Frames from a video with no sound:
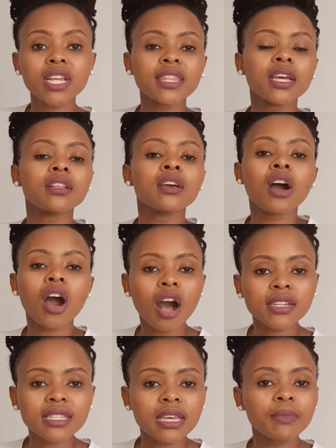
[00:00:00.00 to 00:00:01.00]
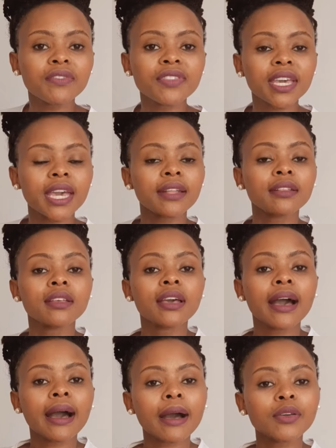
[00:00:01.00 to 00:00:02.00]
then ask them if they can
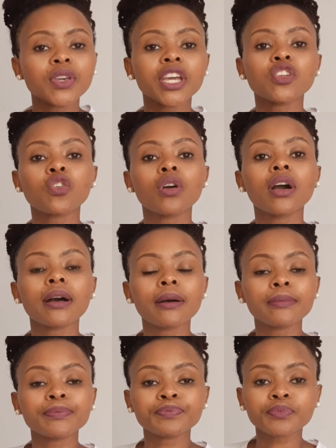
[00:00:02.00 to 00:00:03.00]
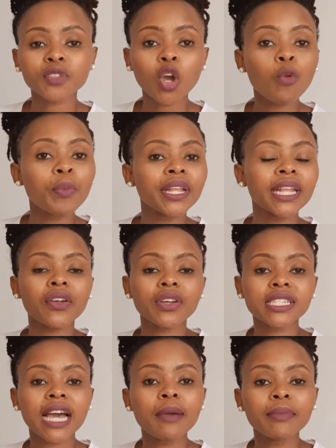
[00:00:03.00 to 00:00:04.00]
you can open a
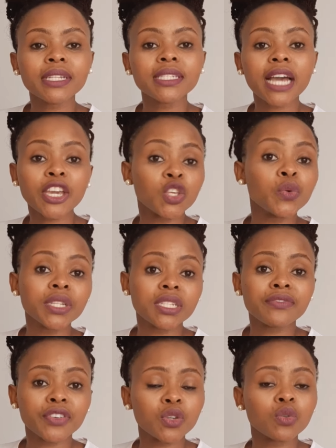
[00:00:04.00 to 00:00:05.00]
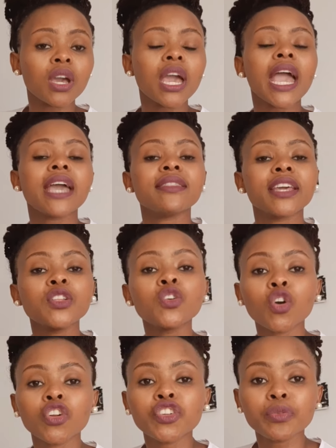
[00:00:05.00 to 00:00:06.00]
retirement annuity for you, and then you
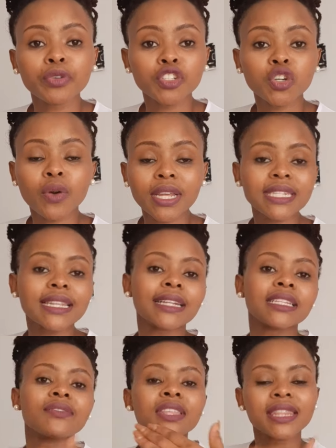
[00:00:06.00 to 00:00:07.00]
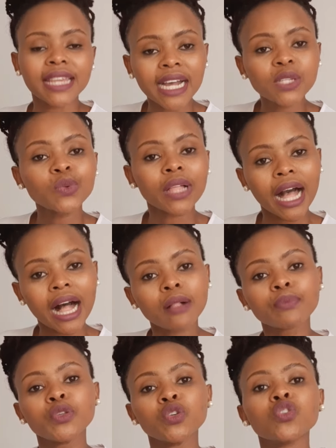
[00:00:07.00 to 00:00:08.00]
contribute towards that. Even that will
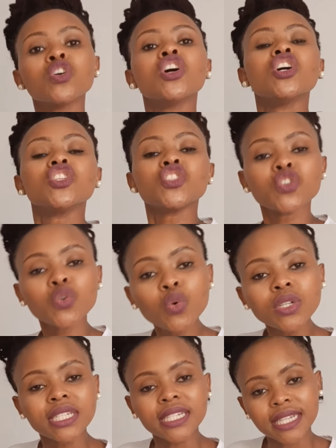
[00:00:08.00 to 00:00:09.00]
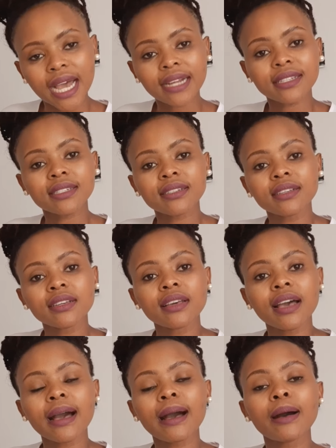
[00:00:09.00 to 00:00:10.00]
help you to deduct
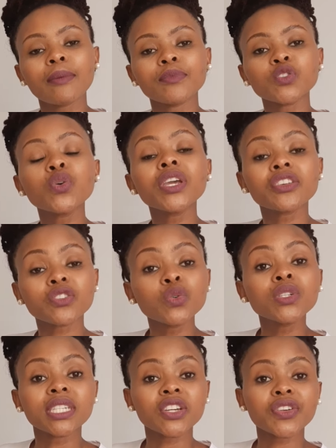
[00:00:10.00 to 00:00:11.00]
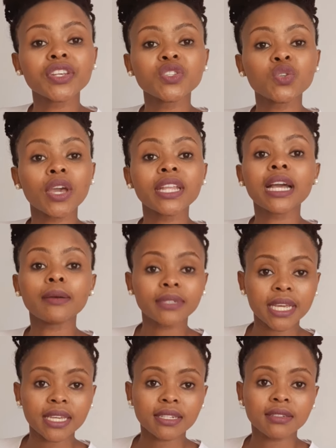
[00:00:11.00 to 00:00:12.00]
to decrease your income
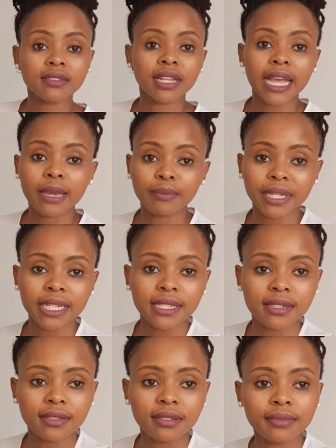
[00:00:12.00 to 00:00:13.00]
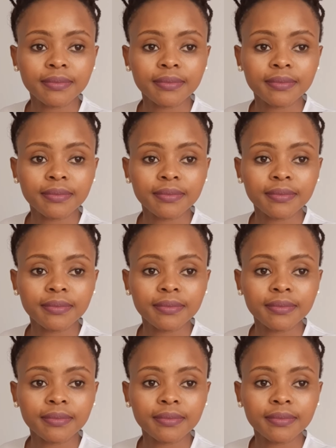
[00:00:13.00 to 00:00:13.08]
tax liability.